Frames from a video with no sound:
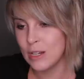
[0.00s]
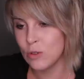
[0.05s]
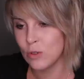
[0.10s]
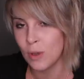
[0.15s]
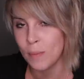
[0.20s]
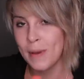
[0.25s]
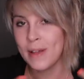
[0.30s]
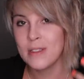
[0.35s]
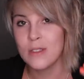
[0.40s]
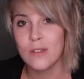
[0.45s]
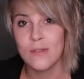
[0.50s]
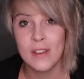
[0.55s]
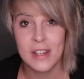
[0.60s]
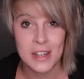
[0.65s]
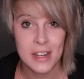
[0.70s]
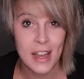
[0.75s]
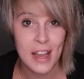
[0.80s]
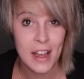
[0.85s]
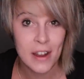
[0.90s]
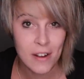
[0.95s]
central
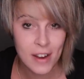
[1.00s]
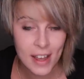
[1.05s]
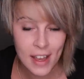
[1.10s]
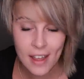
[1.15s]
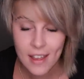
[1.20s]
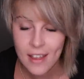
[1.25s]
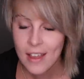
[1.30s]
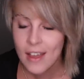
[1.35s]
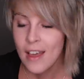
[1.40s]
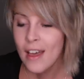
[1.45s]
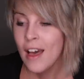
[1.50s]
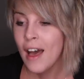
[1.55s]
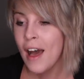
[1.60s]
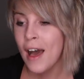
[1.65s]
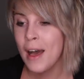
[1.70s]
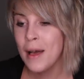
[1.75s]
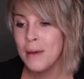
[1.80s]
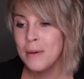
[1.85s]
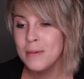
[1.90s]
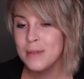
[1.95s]
Pennsylvania area.
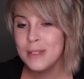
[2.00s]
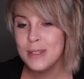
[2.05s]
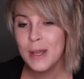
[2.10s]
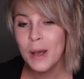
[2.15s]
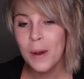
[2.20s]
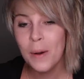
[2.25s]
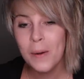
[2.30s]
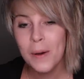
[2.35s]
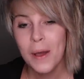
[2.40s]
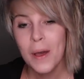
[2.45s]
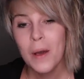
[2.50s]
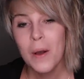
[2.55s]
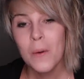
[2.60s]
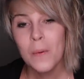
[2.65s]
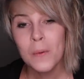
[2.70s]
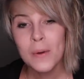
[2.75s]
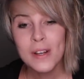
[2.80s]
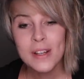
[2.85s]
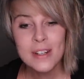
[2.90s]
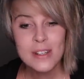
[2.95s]
Um, so
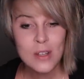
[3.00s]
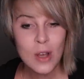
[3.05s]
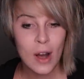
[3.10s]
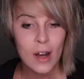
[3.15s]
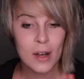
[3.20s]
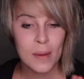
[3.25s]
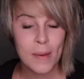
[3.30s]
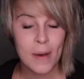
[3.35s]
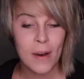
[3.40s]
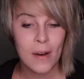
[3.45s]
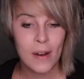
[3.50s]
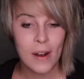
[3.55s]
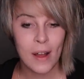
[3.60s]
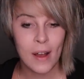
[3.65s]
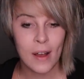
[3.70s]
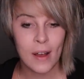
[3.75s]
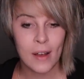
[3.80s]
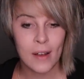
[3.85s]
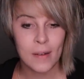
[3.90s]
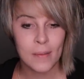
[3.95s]
we're gonna talk about
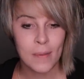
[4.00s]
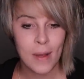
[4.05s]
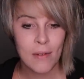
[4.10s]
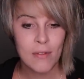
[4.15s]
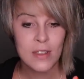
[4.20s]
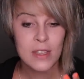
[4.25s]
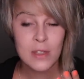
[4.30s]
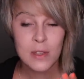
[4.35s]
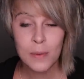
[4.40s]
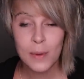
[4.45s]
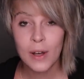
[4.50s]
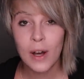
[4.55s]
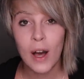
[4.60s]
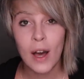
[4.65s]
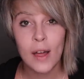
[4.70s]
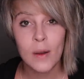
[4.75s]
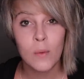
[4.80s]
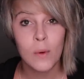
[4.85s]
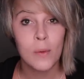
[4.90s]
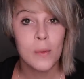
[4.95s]
um, everything that we
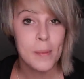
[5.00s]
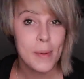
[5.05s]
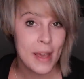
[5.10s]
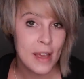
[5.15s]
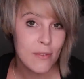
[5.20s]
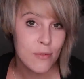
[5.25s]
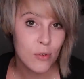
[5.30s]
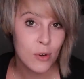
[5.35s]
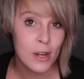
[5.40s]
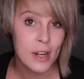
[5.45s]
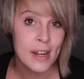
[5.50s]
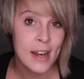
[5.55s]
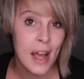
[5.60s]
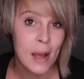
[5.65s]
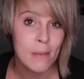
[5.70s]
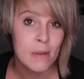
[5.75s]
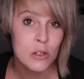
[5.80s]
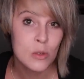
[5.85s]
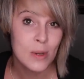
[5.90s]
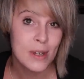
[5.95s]
got, what we paid for it, and
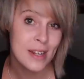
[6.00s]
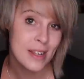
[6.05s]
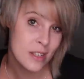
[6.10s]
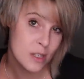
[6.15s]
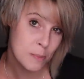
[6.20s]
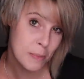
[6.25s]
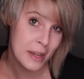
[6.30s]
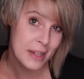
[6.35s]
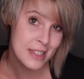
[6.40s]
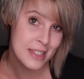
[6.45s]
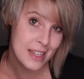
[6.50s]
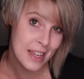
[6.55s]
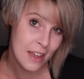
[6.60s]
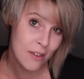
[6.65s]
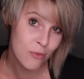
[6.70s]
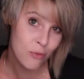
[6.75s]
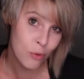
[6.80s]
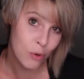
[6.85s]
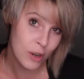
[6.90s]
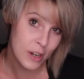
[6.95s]
how much we can expect to
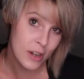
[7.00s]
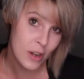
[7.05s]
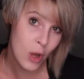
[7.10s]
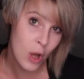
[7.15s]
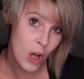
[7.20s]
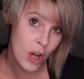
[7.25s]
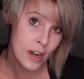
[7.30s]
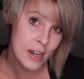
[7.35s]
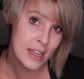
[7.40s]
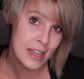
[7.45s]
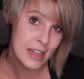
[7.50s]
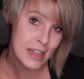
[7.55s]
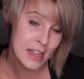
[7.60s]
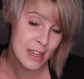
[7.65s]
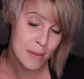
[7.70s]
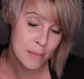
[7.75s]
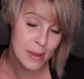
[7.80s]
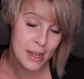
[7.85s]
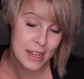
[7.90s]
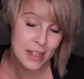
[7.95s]
get for it on
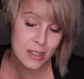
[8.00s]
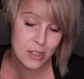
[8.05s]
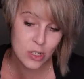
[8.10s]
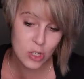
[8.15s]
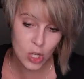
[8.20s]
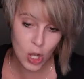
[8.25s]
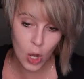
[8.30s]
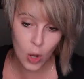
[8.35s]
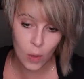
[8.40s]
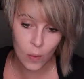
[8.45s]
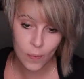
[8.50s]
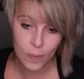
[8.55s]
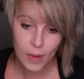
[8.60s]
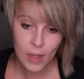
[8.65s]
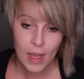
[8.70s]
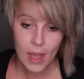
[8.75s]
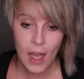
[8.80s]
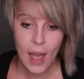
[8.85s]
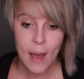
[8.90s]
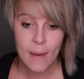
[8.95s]
eBay. So
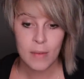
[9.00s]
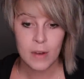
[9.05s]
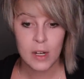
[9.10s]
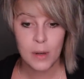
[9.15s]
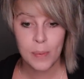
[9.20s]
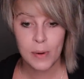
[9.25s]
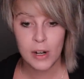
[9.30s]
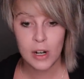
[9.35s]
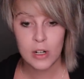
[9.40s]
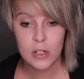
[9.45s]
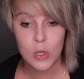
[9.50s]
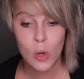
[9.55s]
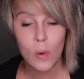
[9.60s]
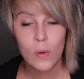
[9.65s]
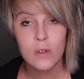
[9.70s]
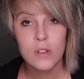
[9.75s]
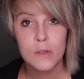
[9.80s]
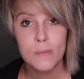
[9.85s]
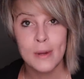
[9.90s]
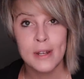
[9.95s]
I'm gonna put our
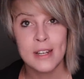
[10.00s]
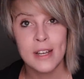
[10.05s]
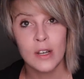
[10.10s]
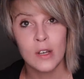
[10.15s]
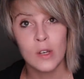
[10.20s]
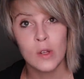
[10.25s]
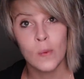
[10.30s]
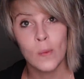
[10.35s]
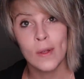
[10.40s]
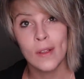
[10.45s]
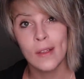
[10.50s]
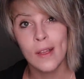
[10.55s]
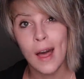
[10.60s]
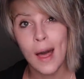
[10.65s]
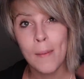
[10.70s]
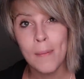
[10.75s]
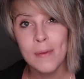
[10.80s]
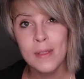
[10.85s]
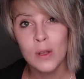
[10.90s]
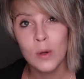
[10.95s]
total spend at
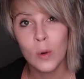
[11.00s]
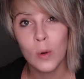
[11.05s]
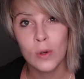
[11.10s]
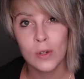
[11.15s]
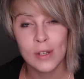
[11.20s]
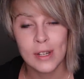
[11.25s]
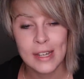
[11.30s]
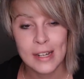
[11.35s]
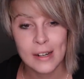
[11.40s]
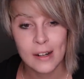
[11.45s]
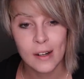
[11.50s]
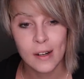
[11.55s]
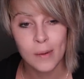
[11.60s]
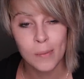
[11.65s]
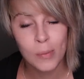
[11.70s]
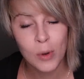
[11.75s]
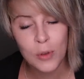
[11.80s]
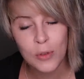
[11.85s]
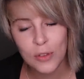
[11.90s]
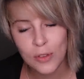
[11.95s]
Goodwill up in the corner
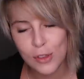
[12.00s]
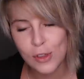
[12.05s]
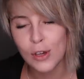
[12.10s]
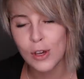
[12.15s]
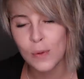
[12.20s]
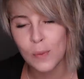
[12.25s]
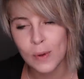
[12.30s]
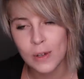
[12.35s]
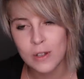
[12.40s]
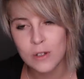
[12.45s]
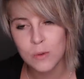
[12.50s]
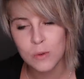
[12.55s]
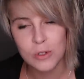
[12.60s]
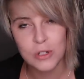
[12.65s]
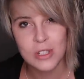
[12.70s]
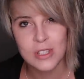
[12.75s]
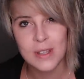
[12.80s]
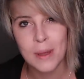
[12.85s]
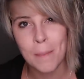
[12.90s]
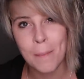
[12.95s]
here, both of the Goodwills.
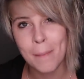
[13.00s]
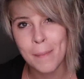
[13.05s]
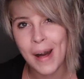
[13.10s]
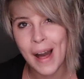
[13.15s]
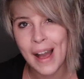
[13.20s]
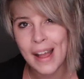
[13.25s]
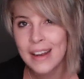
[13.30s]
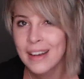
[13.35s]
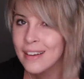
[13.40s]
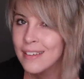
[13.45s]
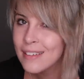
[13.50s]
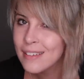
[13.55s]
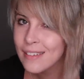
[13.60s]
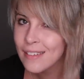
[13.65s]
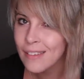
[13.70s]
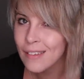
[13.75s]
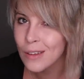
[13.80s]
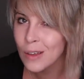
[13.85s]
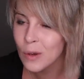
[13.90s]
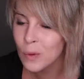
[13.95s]
We'll just combine
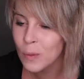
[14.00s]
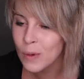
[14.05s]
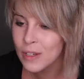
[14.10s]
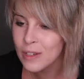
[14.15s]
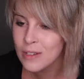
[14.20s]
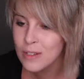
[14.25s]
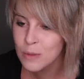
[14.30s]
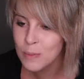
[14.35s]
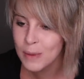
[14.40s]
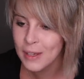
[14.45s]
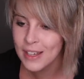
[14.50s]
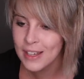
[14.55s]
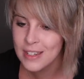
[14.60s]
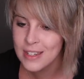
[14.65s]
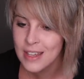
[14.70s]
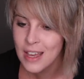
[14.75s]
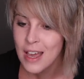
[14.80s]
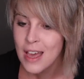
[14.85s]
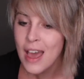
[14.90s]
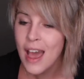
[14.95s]
the Goodwills
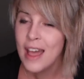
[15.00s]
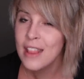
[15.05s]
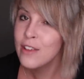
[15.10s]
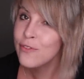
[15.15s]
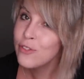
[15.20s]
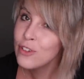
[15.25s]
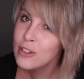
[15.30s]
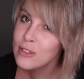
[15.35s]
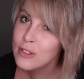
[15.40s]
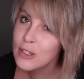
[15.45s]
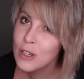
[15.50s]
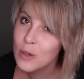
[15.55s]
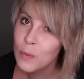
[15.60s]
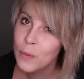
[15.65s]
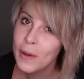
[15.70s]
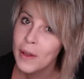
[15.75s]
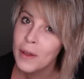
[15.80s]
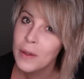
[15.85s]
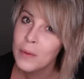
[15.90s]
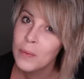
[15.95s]
because at the first
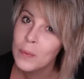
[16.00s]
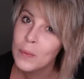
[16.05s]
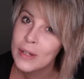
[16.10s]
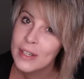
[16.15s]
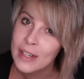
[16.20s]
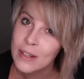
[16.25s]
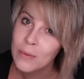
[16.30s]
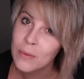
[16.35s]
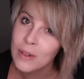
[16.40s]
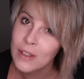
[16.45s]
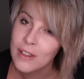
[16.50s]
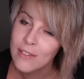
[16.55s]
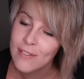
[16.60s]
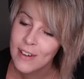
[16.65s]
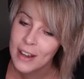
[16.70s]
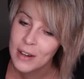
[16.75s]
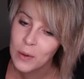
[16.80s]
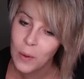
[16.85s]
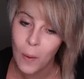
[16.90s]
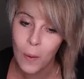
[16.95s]
Goodwill, we didn't really
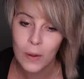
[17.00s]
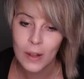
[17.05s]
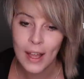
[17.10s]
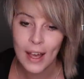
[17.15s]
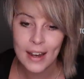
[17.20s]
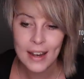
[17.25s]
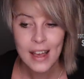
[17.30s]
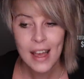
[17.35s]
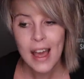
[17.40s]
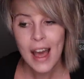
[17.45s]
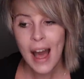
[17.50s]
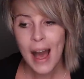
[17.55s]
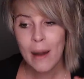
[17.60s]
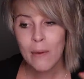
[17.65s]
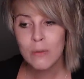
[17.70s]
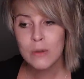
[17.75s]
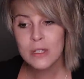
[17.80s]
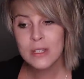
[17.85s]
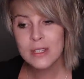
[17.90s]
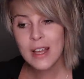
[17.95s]
find a whole lot.
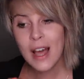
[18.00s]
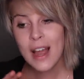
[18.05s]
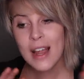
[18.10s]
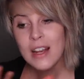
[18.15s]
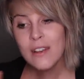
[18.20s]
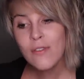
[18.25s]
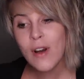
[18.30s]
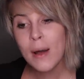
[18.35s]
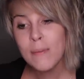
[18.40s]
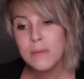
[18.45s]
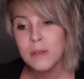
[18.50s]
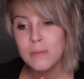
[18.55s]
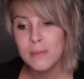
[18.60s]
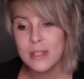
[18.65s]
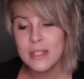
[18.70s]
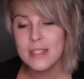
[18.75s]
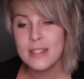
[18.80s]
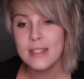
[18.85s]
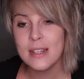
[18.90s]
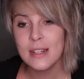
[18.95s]
I was kind of
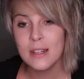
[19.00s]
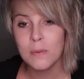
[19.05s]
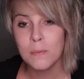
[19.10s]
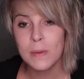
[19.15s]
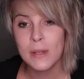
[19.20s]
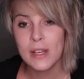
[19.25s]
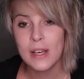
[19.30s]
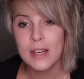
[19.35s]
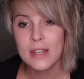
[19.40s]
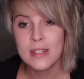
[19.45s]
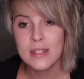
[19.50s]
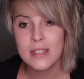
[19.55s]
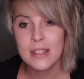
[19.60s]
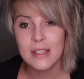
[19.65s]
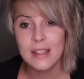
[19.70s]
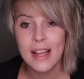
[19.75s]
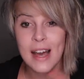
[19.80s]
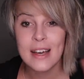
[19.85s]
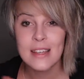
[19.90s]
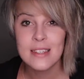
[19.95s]
optimistic because
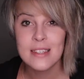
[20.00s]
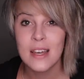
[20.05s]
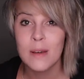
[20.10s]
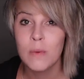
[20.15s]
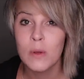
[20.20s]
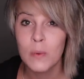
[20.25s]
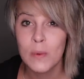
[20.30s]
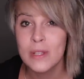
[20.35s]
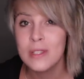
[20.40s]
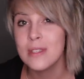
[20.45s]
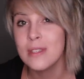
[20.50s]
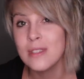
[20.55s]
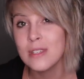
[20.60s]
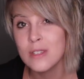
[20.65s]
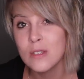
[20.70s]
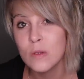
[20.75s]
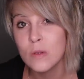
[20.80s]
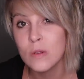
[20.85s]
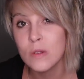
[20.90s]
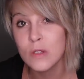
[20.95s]
the last time we went to
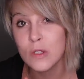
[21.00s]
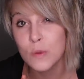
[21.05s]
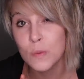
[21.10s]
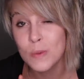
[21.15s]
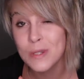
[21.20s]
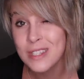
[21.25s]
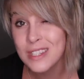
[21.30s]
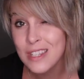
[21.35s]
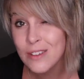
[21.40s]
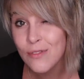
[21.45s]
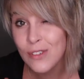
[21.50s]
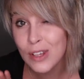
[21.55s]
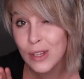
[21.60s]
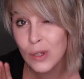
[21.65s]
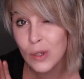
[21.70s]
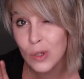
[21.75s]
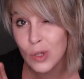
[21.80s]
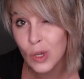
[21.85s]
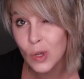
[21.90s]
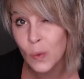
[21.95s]
this
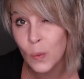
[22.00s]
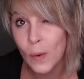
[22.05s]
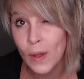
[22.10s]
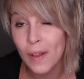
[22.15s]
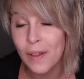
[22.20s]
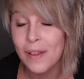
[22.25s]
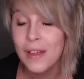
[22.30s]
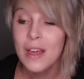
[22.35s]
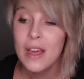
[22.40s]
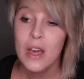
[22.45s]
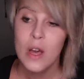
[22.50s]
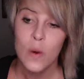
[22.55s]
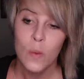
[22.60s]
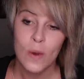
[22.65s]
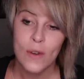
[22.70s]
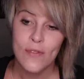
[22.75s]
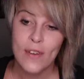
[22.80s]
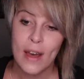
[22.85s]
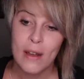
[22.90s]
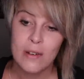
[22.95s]
specific Goodwill,
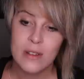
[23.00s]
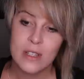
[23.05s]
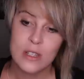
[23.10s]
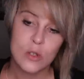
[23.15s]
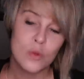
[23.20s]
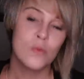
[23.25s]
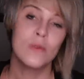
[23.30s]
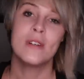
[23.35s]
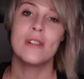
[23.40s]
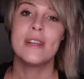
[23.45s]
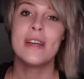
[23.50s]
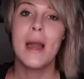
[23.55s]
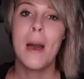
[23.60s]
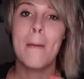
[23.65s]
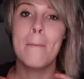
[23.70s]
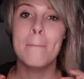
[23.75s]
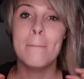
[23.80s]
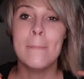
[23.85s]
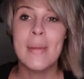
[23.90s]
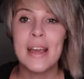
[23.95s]
we found this really
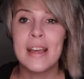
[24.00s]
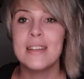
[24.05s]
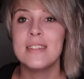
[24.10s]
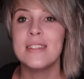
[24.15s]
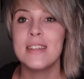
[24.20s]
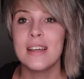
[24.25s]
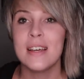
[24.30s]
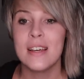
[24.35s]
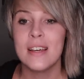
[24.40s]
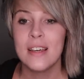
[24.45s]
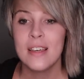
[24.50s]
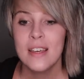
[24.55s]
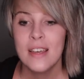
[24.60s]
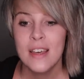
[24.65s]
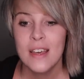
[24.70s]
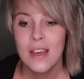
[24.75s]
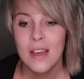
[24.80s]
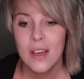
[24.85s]
amazing